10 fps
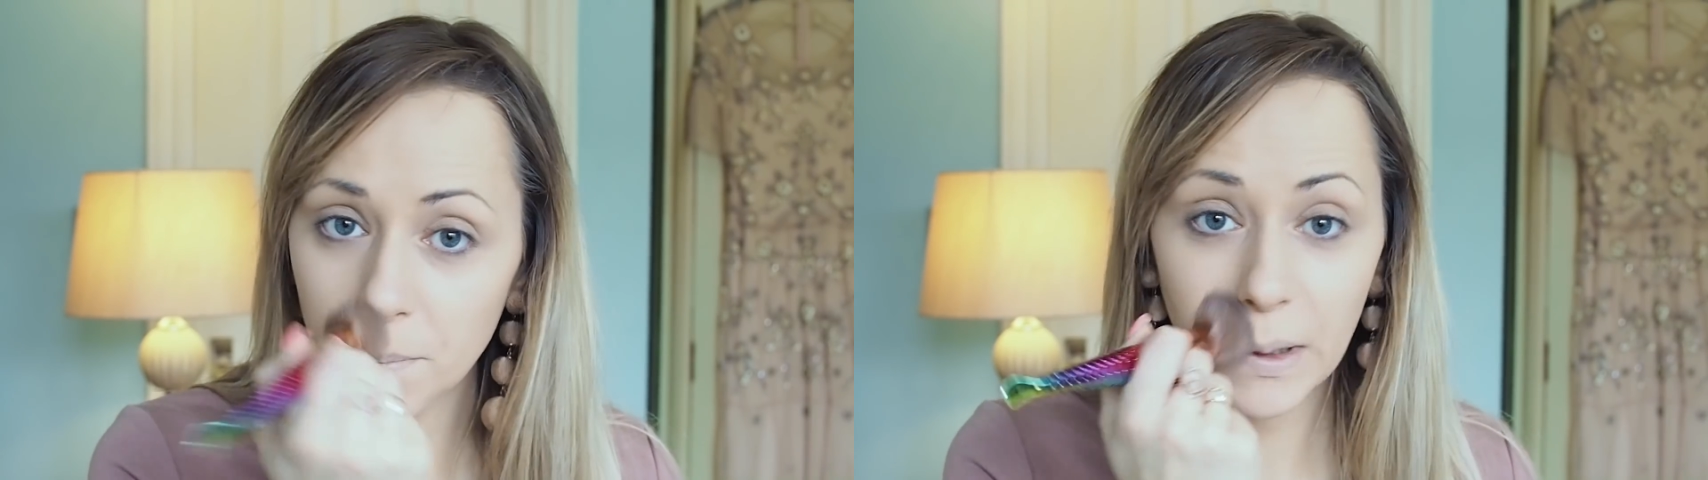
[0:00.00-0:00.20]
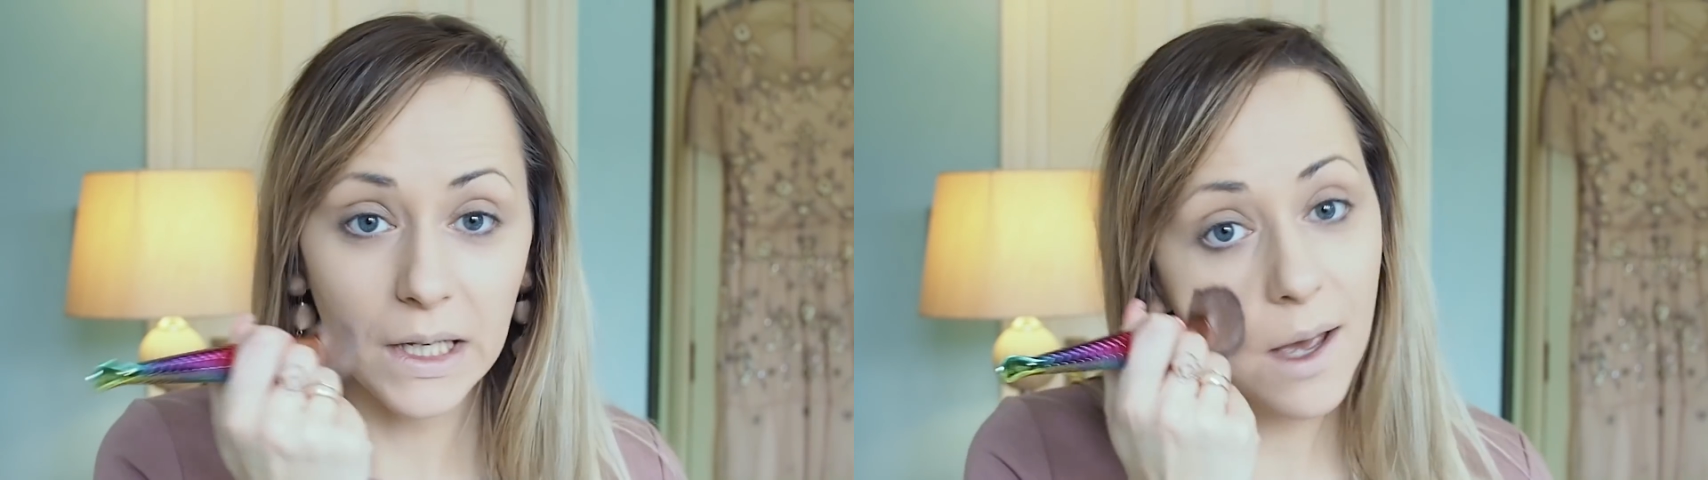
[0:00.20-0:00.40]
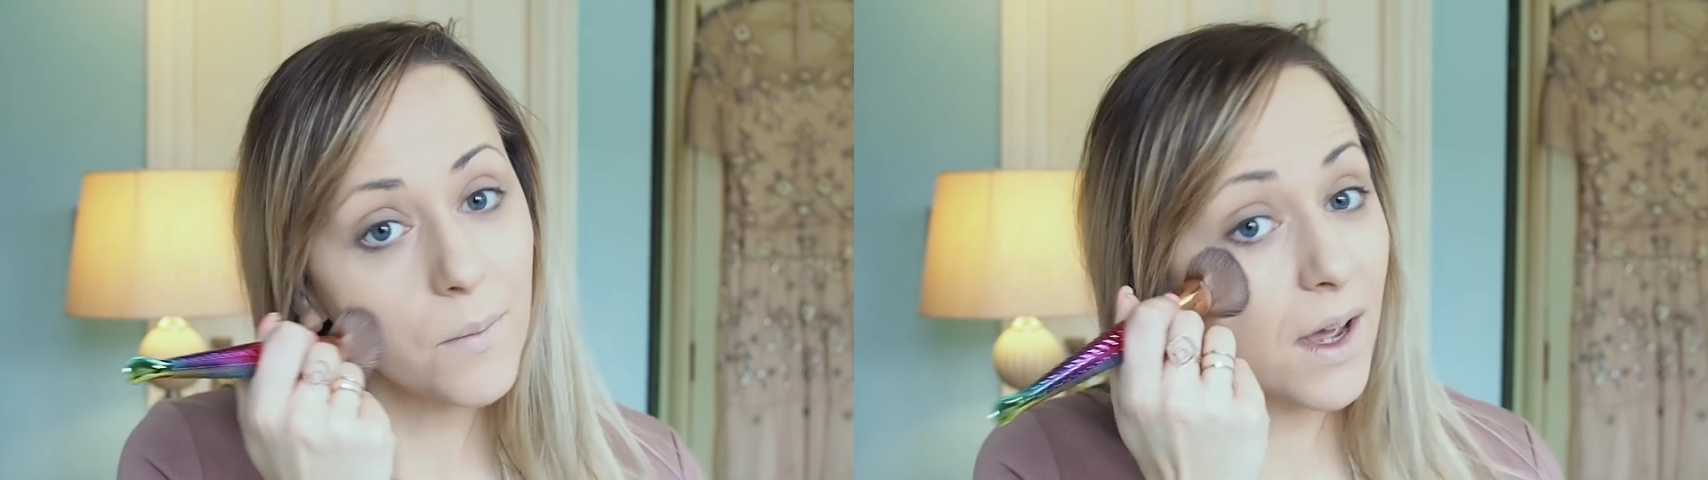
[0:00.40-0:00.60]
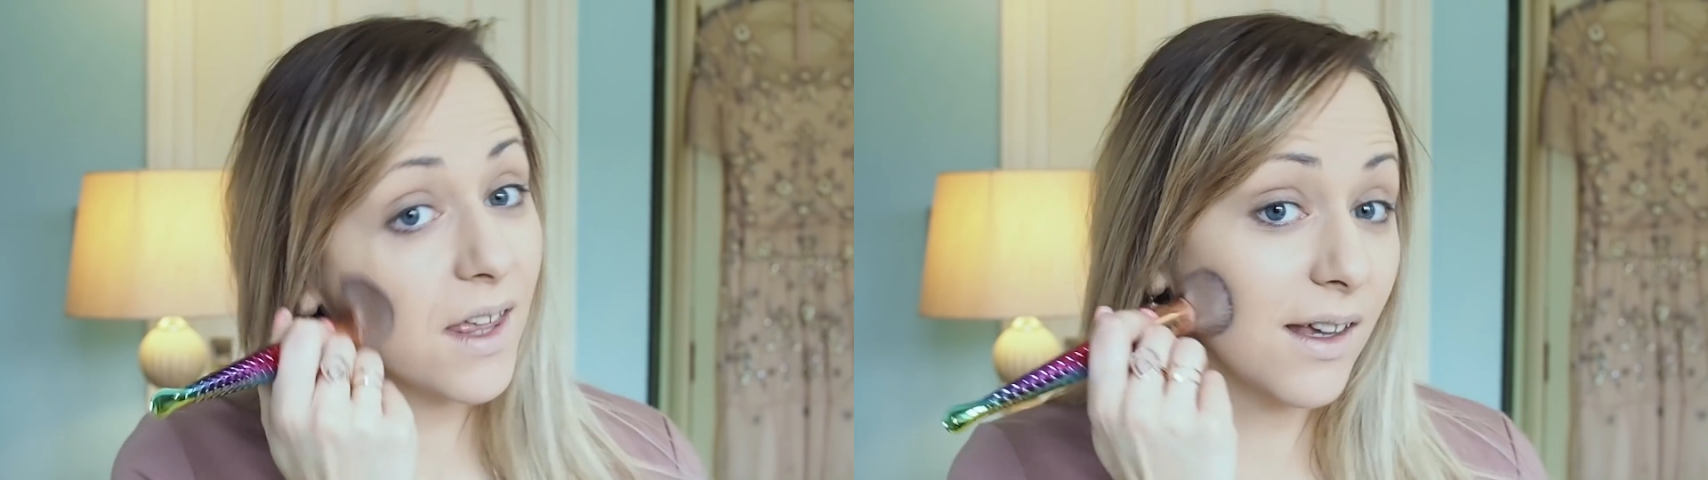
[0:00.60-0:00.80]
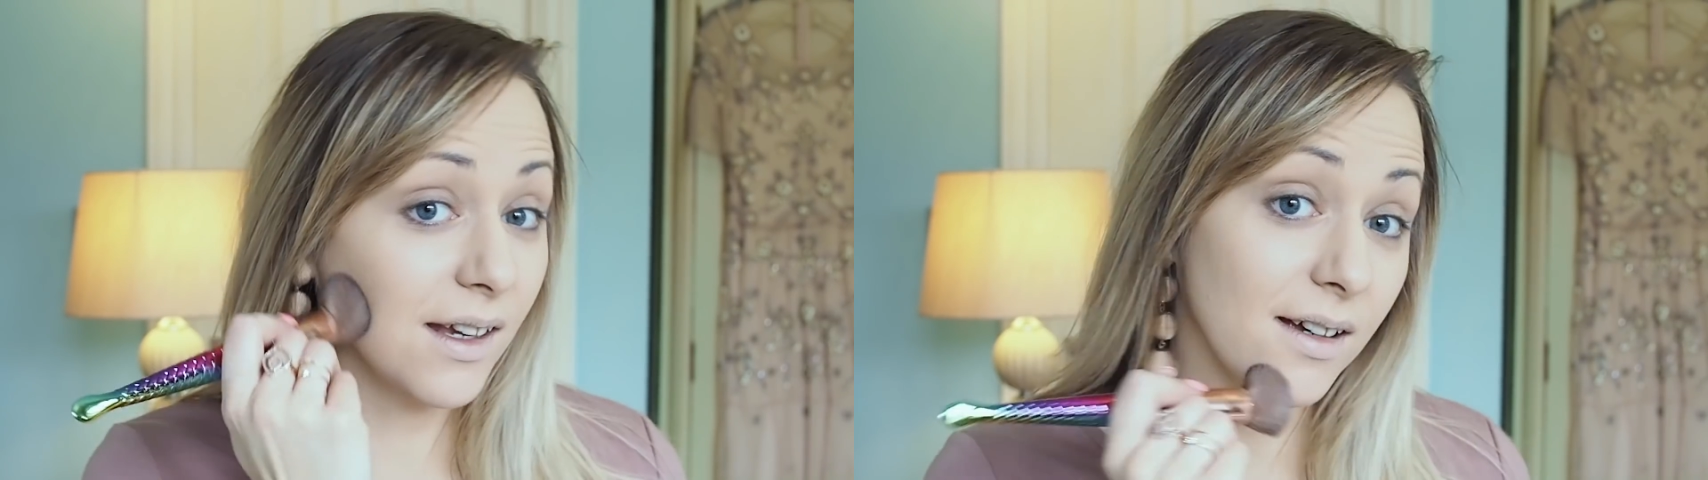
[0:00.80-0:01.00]
But yep, I
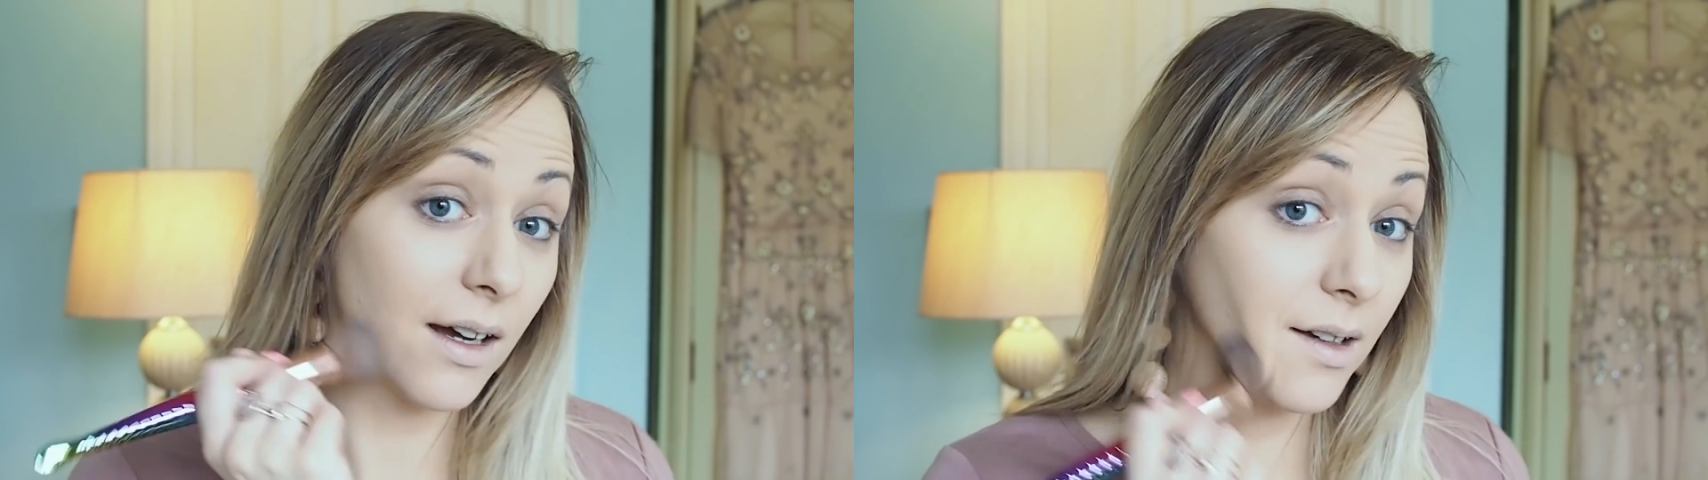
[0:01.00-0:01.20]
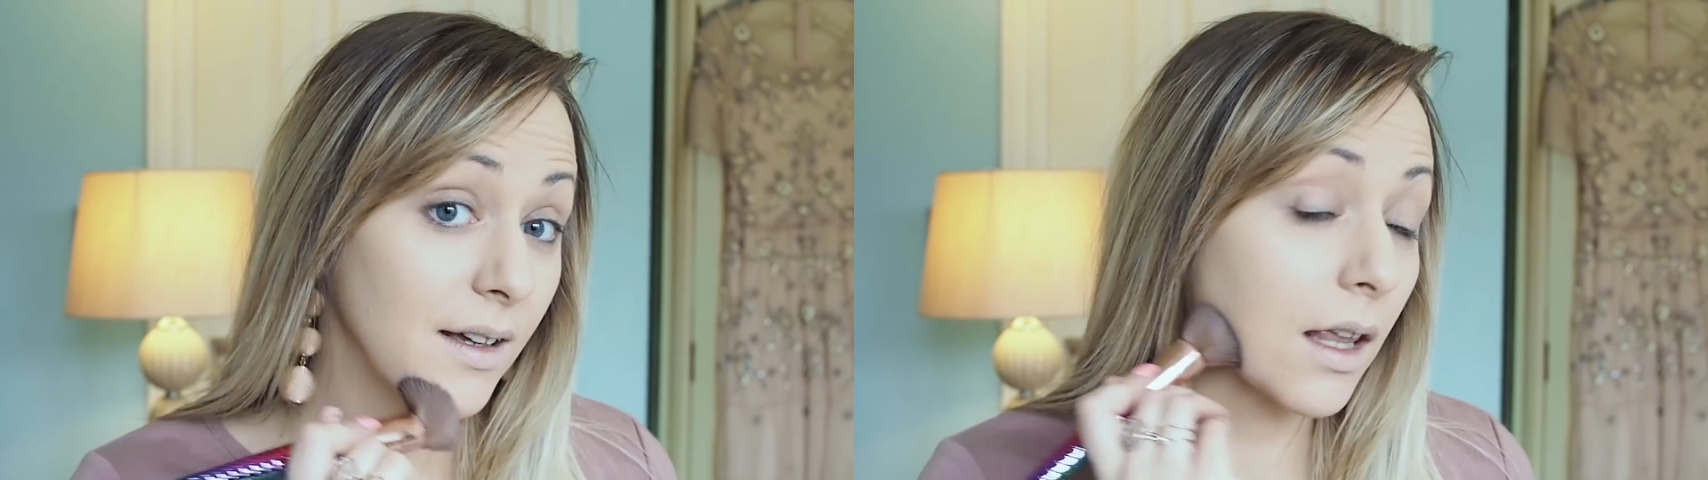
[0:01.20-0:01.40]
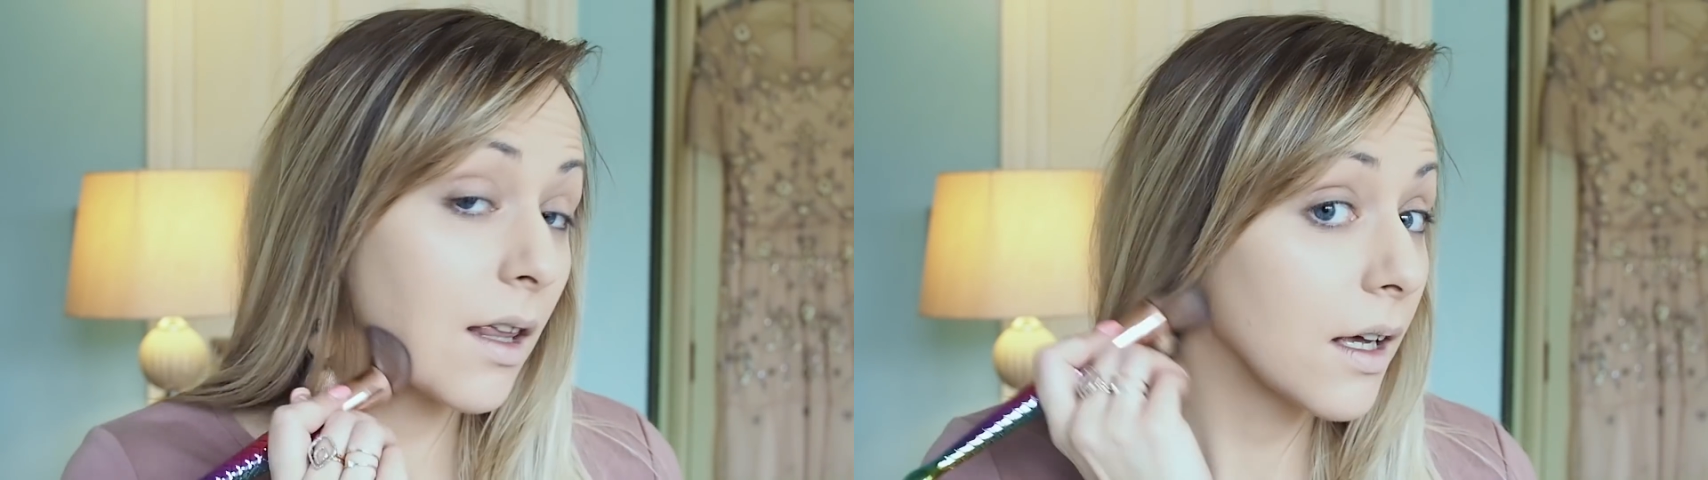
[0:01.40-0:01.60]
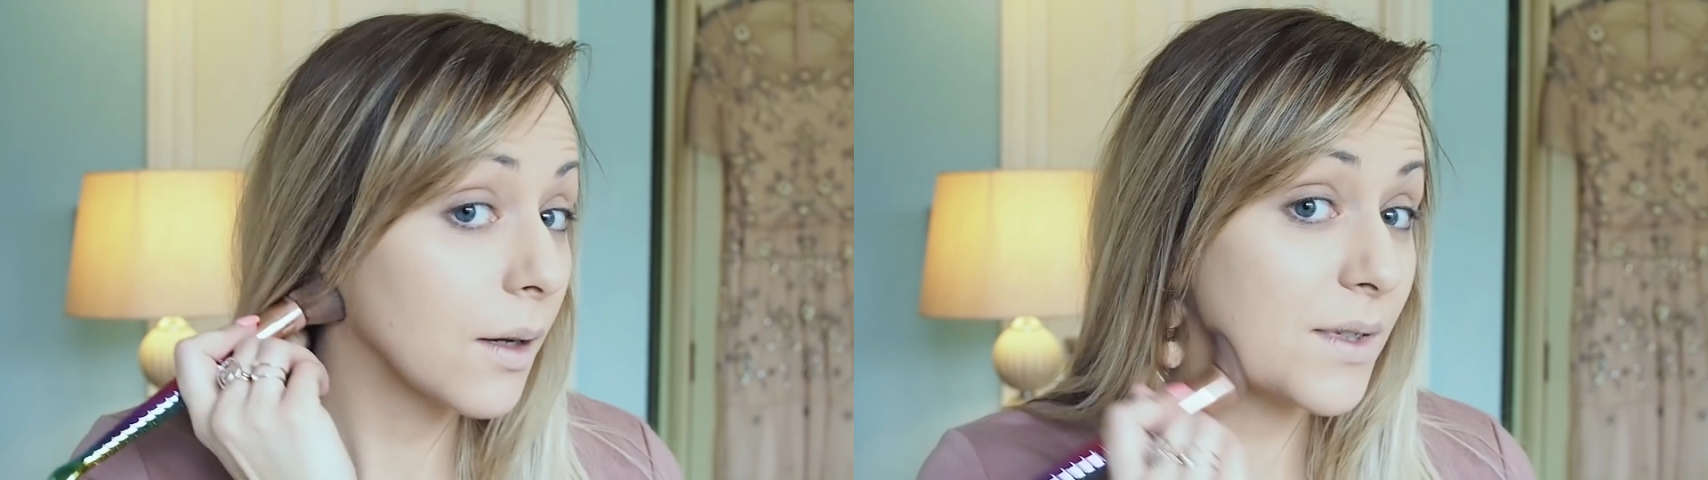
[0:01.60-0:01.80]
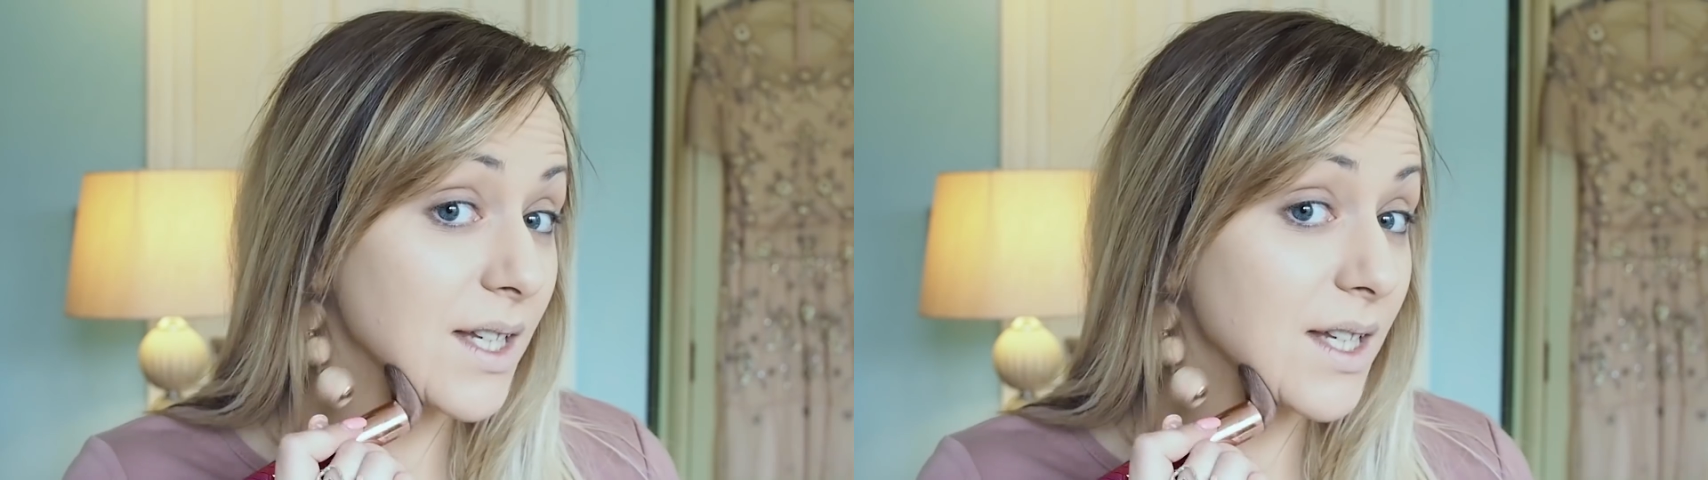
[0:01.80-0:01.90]
think I'm